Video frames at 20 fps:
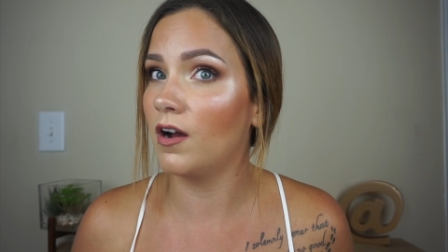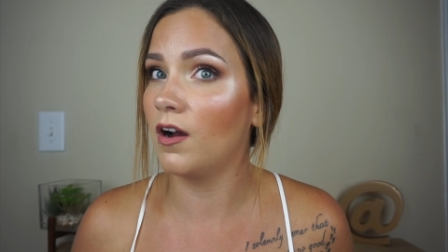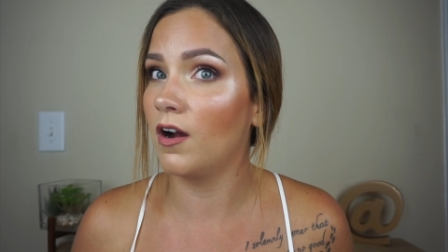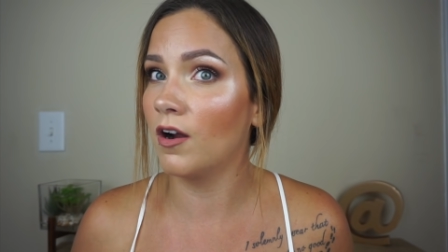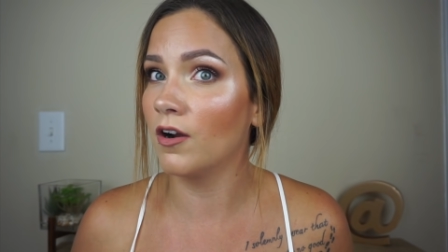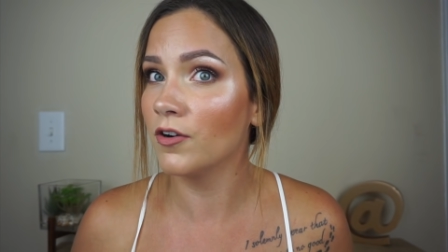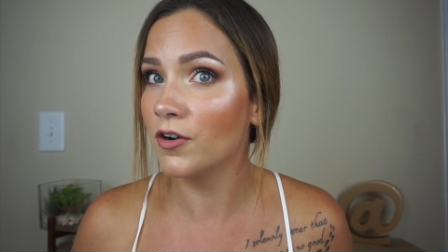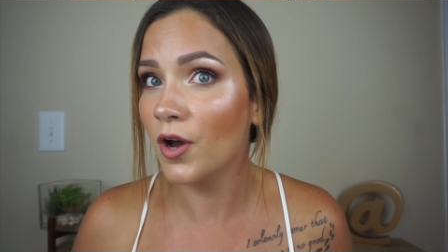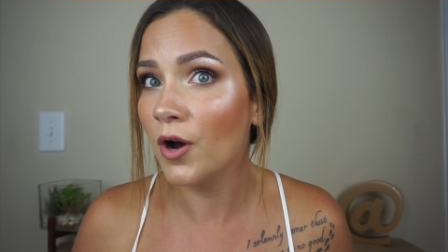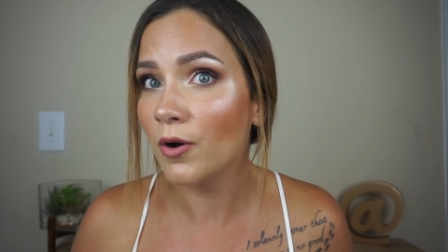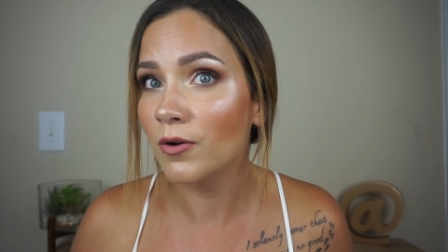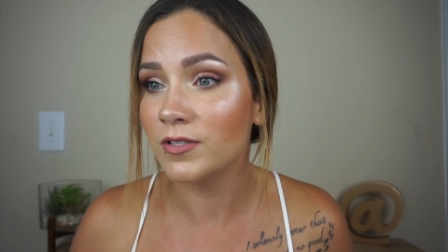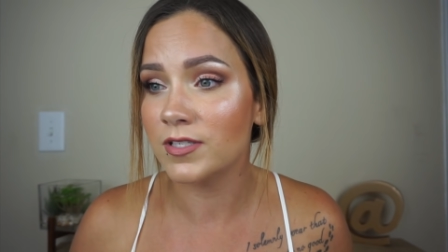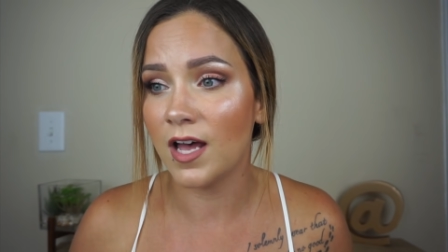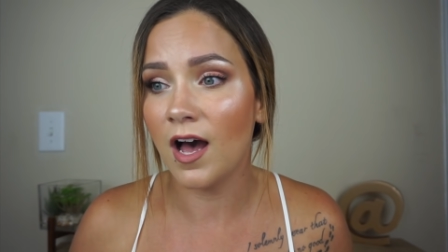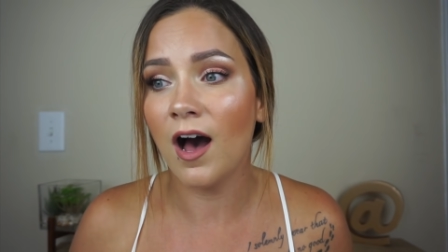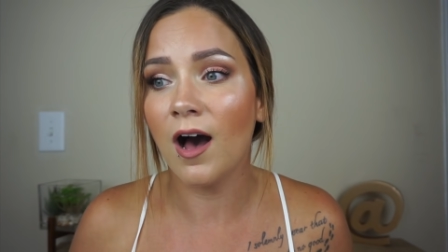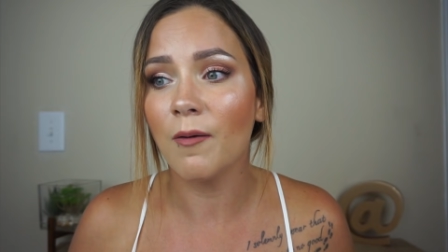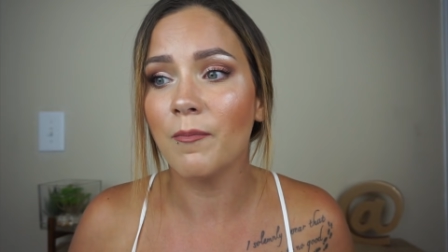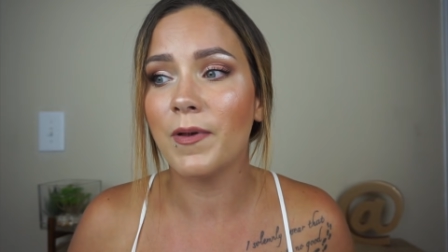our nose
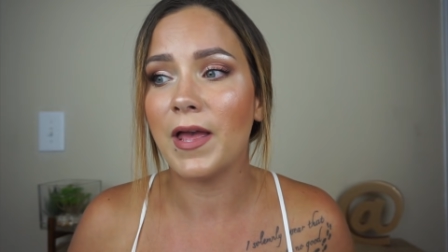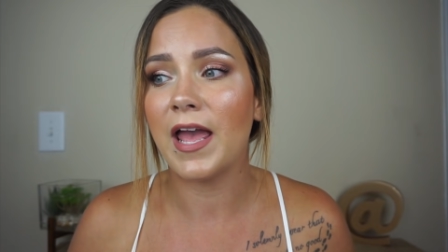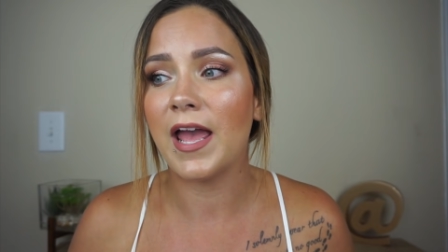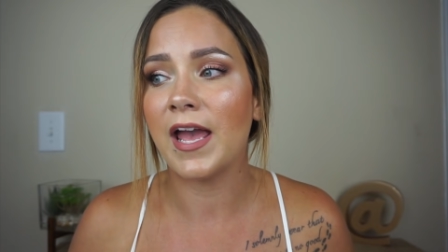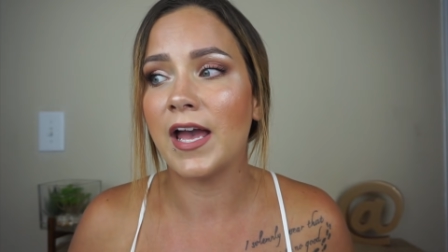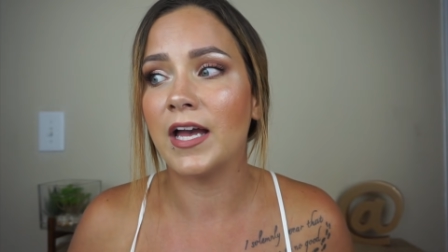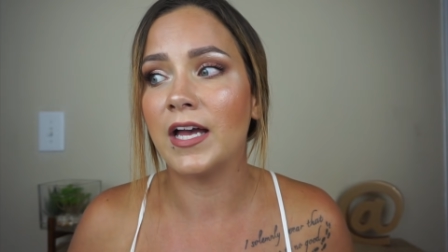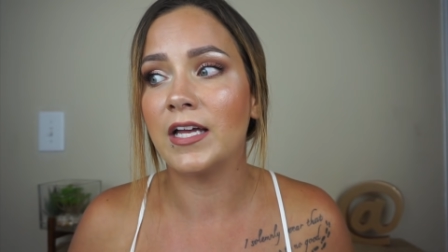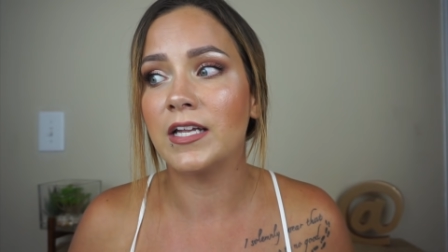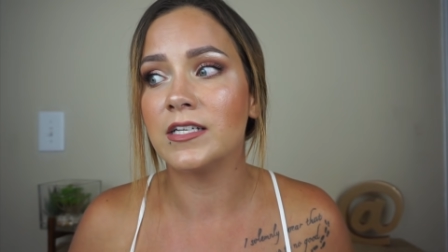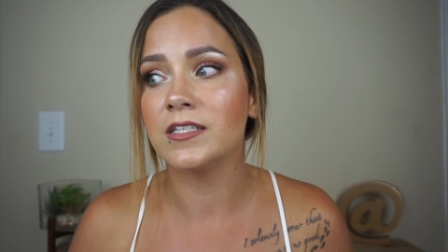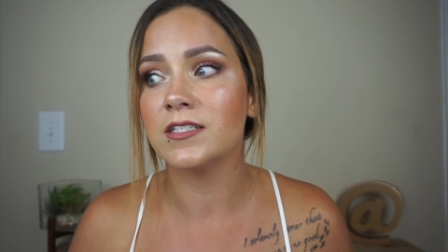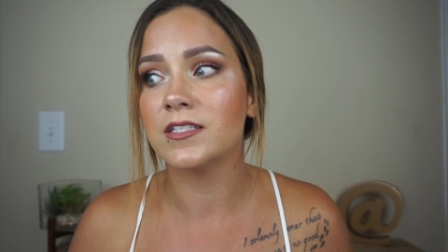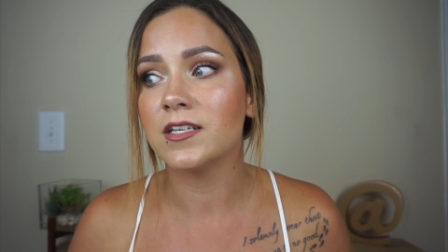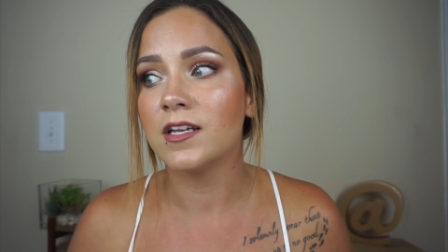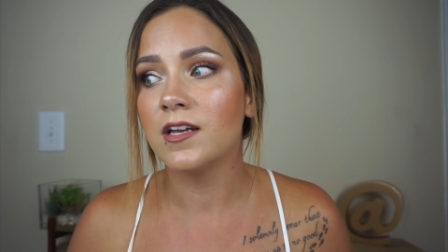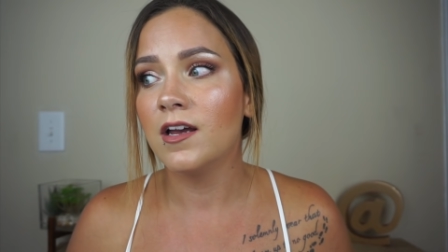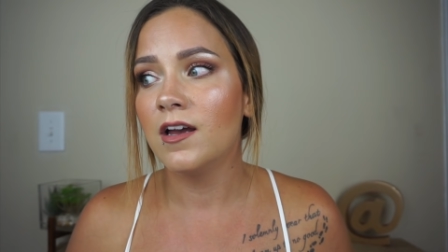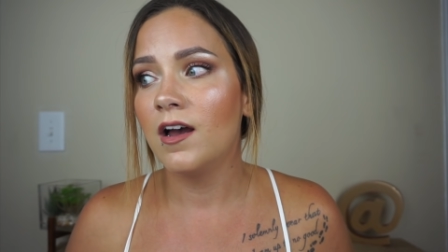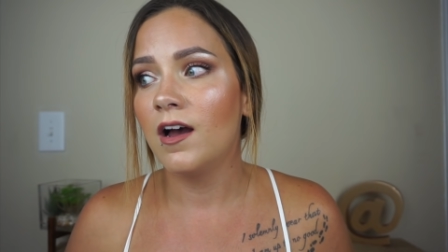up and
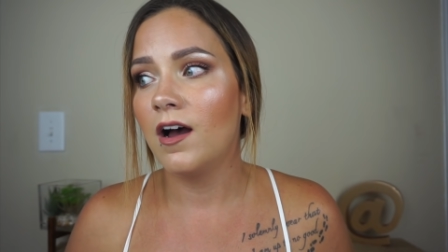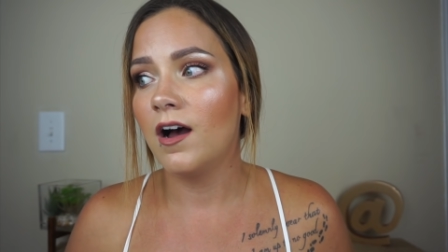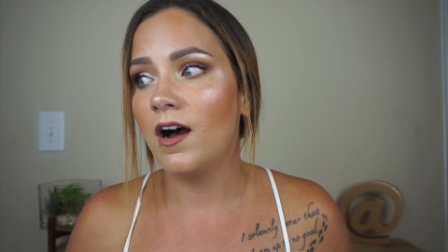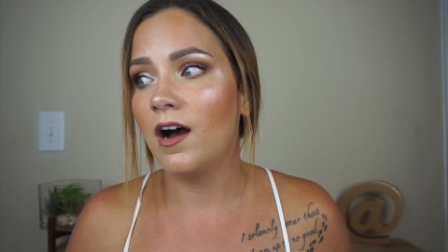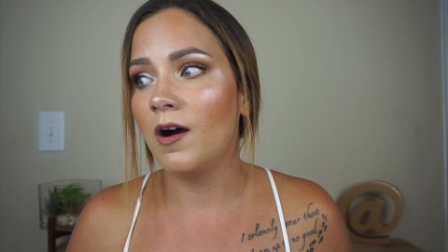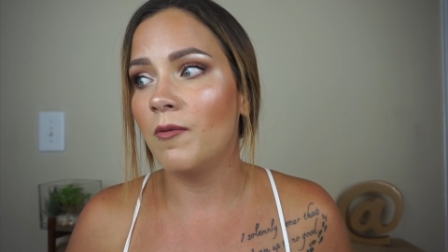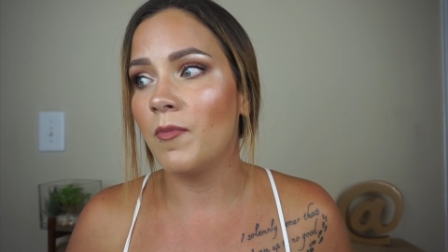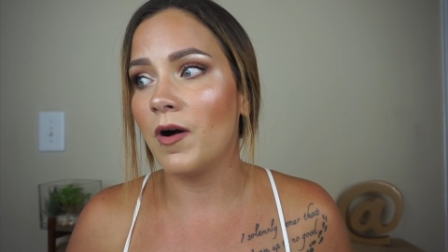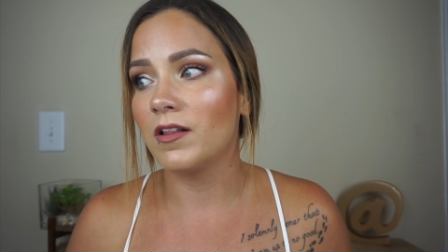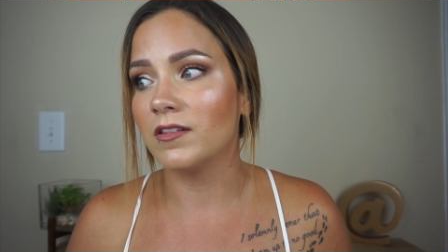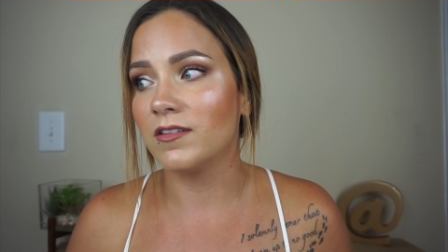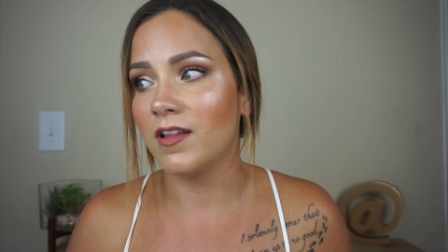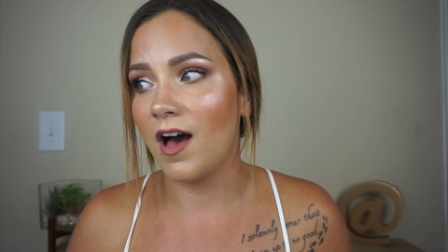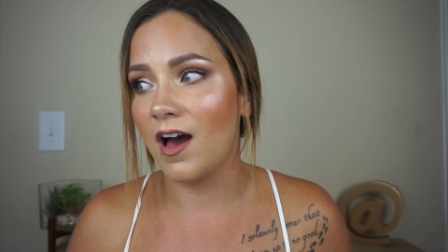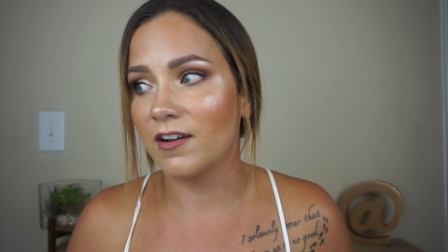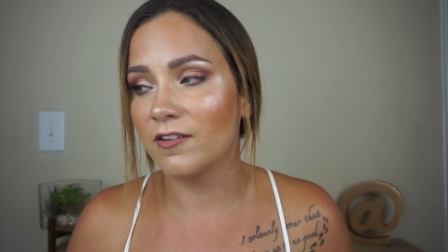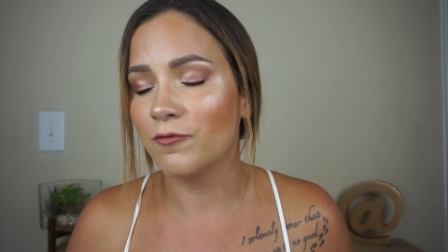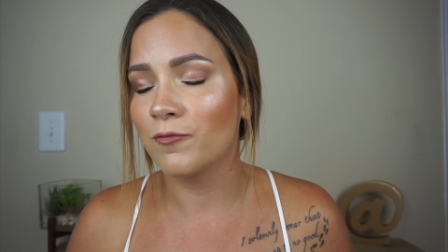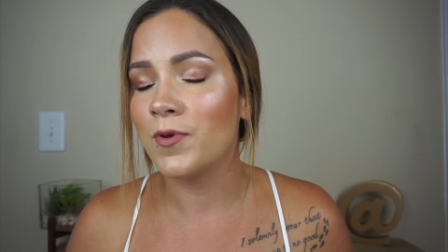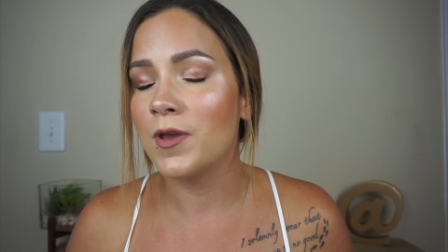um, a
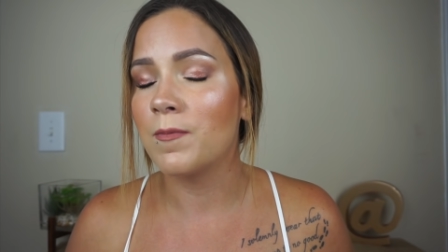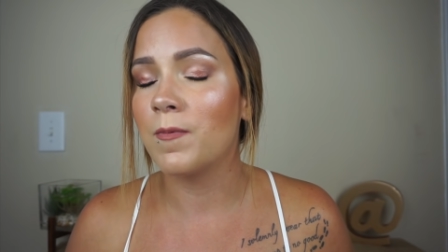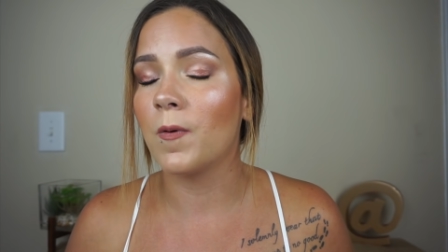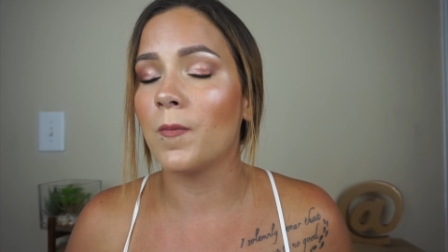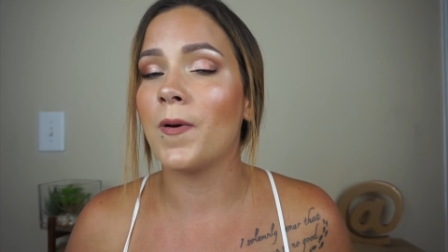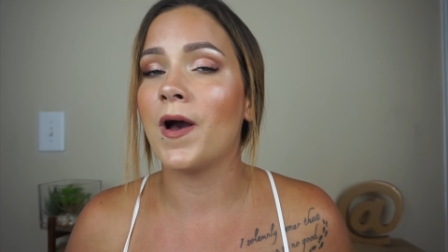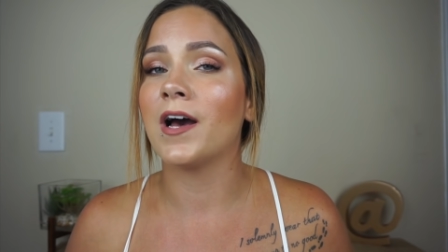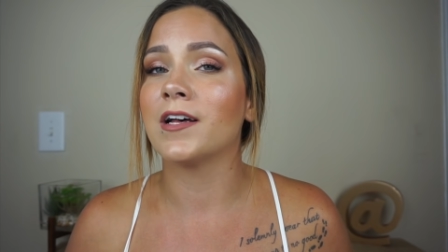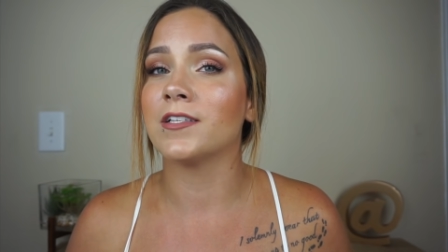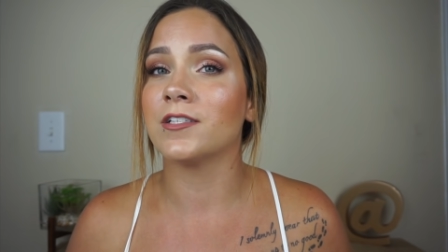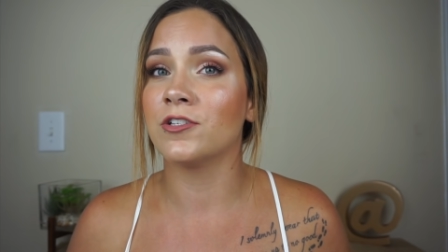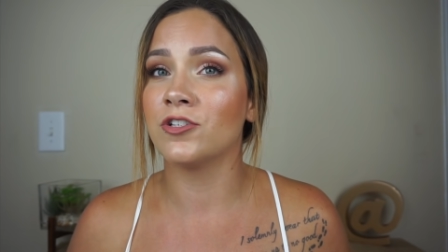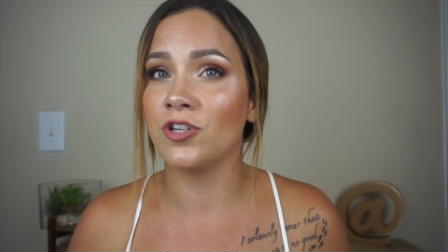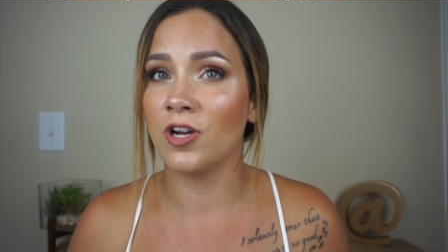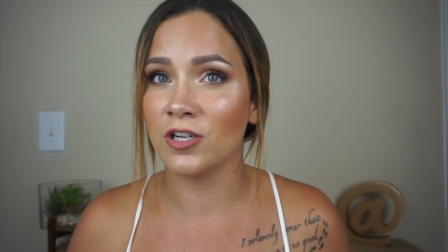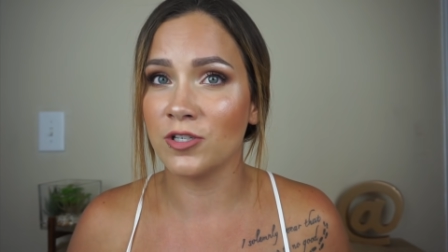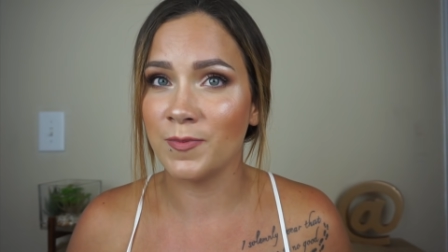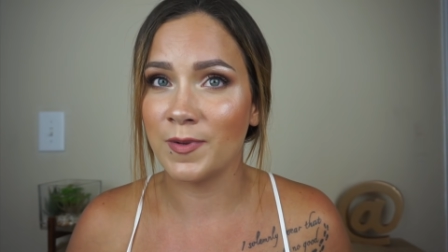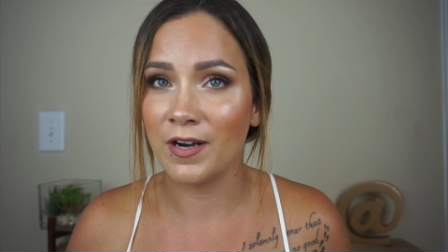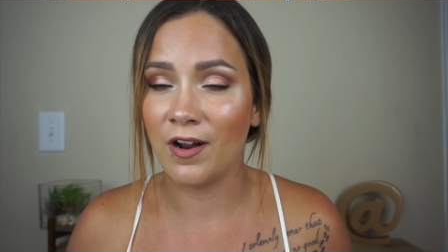lot of people pass
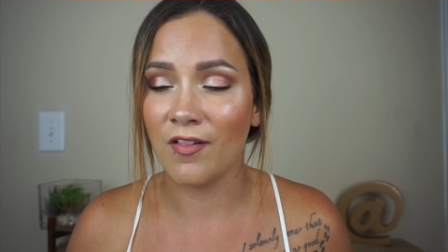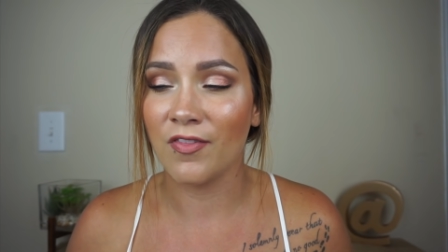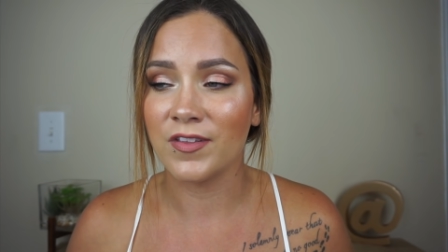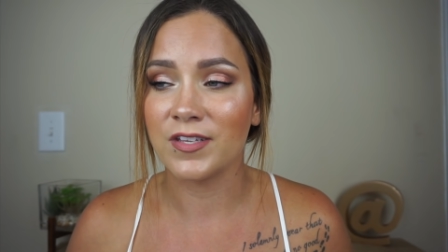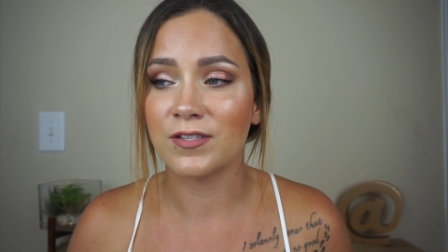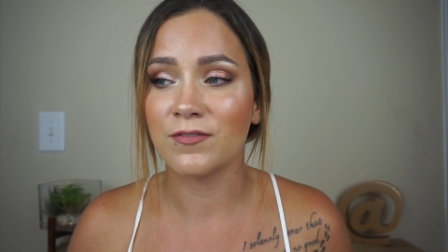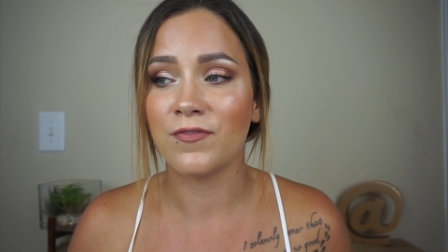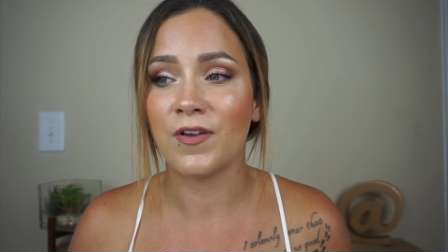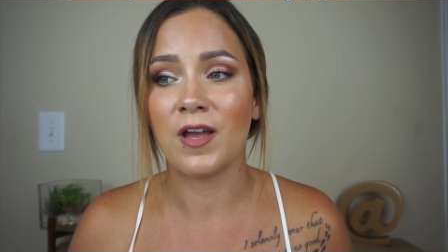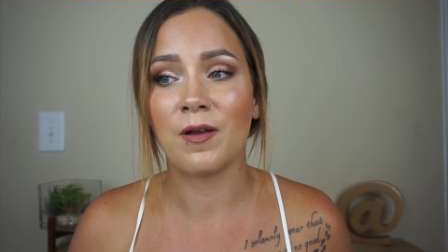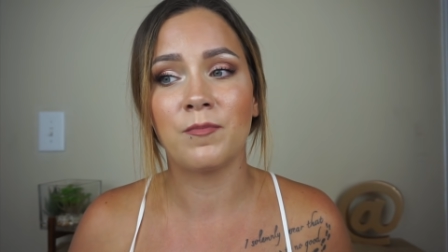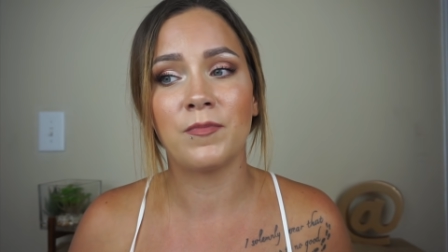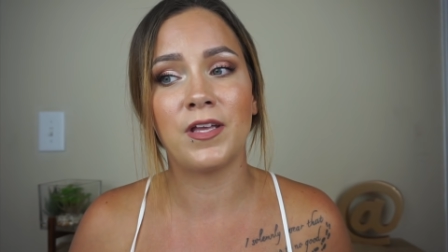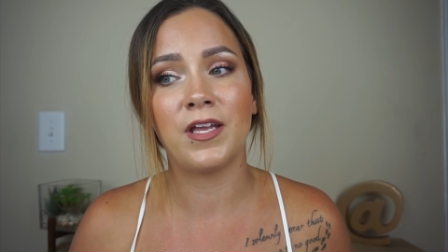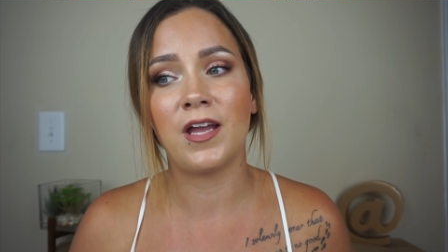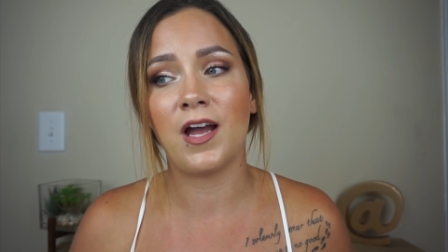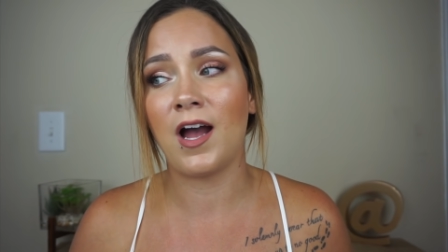judgment on this family.